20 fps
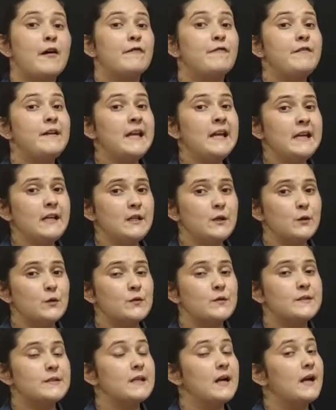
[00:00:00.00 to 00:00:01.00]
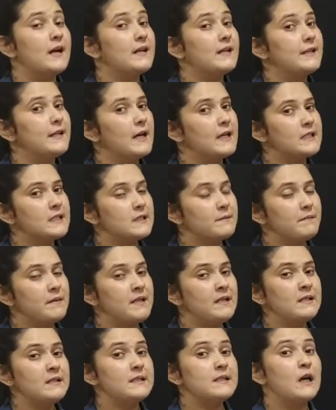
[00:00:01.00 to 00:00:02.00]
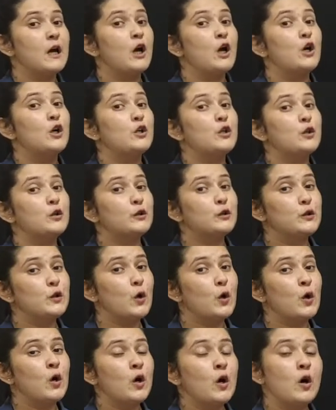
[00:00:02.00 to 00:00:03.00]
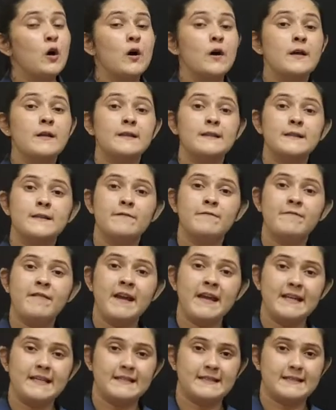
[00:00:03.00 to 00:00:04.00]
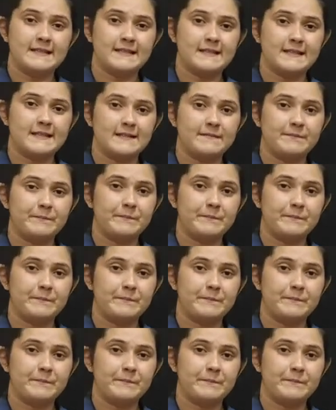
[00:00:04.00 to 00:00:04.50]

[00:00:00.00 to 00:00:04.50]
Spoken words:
We use dustbins to throw the waste.